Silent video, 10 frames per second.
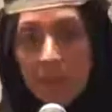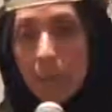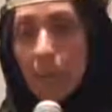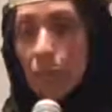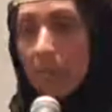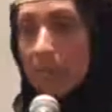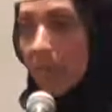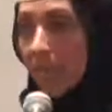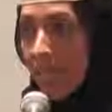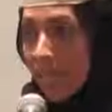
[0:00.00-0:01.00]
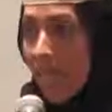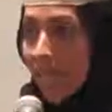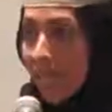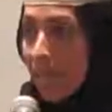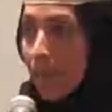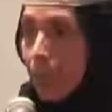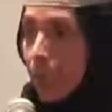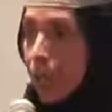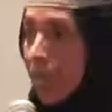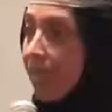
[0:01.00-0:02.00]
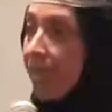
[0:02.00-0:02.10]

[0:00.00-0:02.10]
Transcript: I was raised in an Italian neighborhood.